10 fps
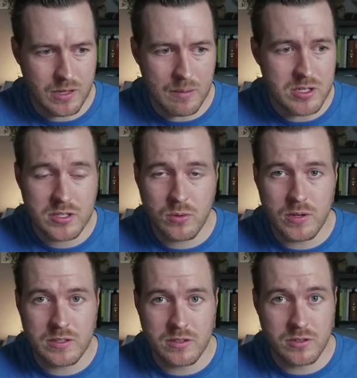I'm just
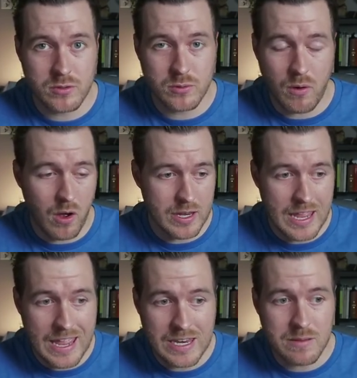going to do on
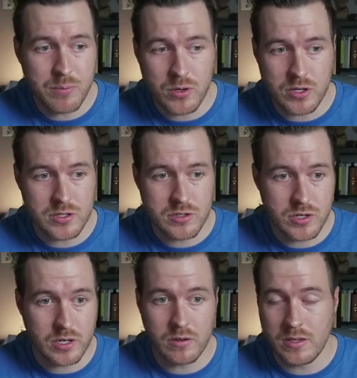any push
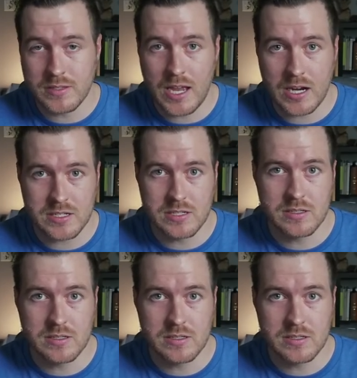trigger this action.